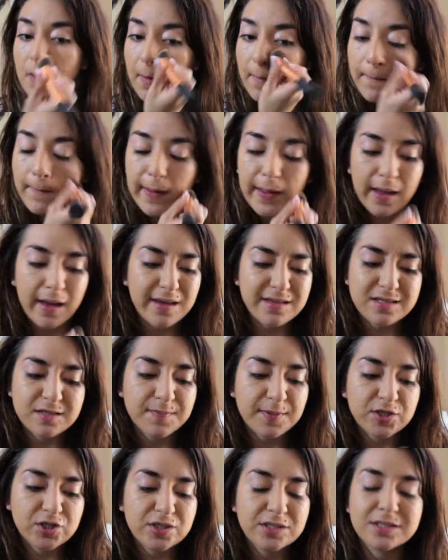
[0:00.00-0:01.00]
my eyes,
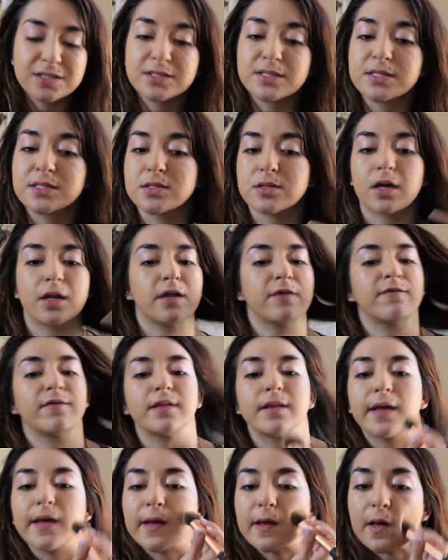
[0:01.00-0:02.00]
especially since it's not
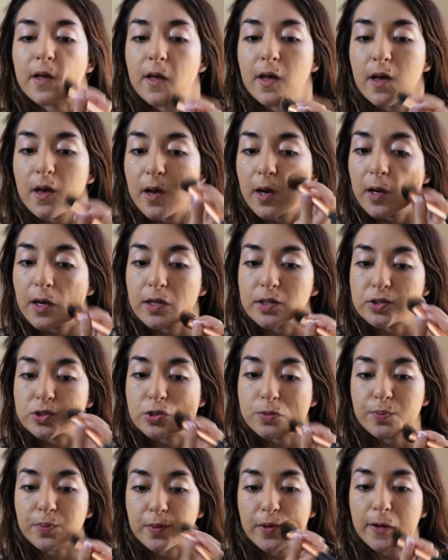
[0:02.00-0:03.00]
even like a
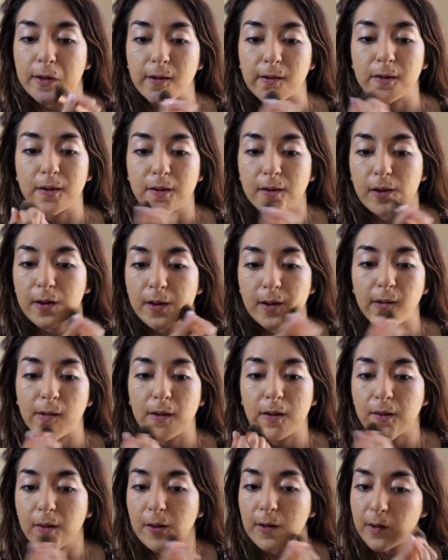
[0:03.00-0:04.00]
super
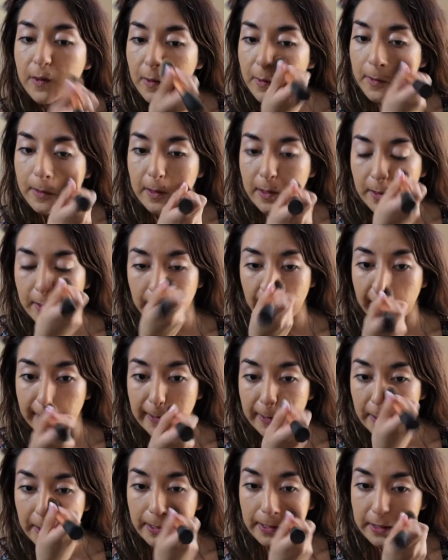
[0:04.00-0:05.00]
close color.
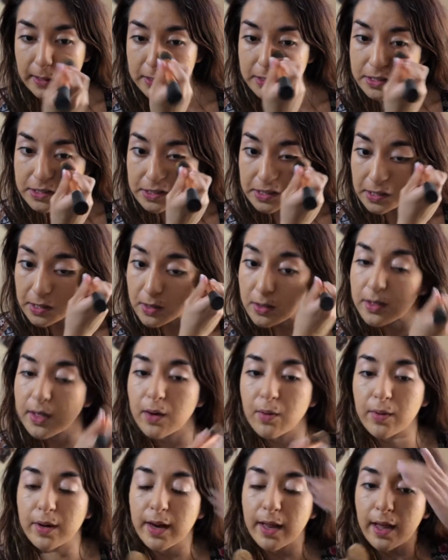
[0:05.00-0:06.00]
And you're gonna see
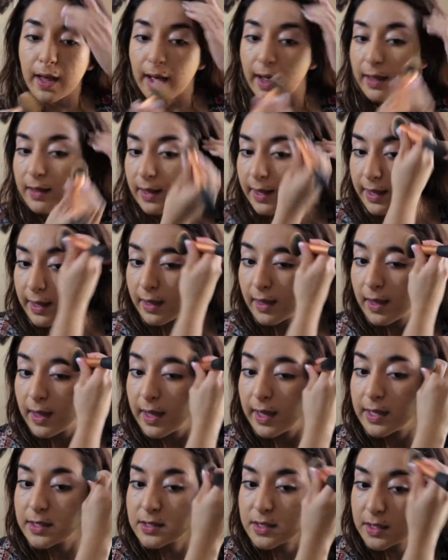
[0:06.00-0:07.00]
that when I highlight,
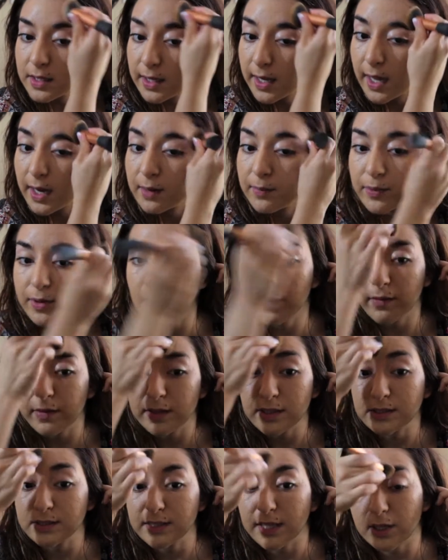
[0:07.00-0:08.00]
it's gonna kind of bring
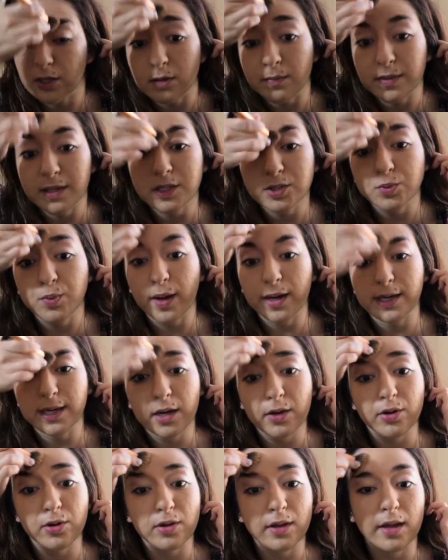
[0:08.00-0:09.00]
everything together, because right
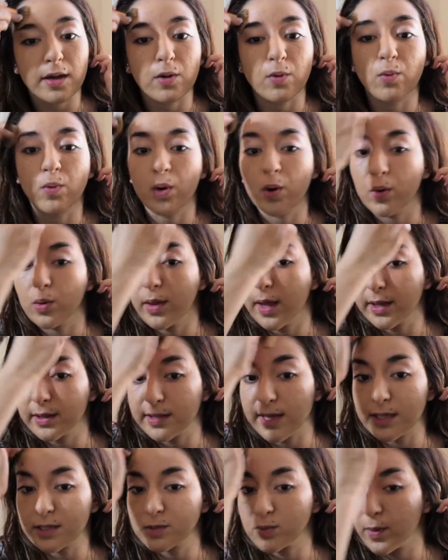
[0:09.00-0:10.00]
now you're like, whoa, like
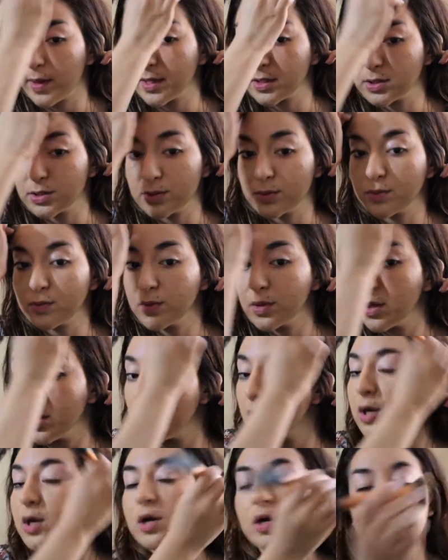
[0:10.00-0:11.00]
that's way too
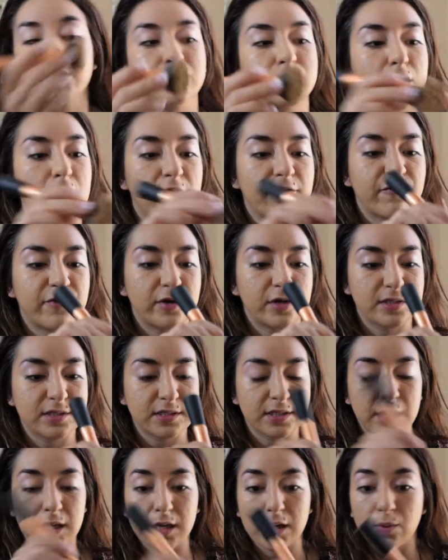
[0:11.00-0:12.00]
dark for your
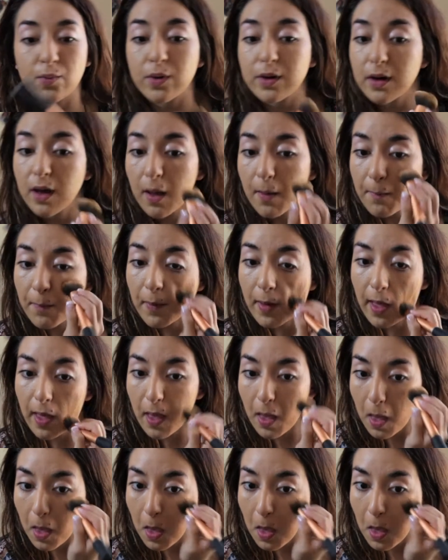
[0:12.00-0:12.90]
skin and whatnot, but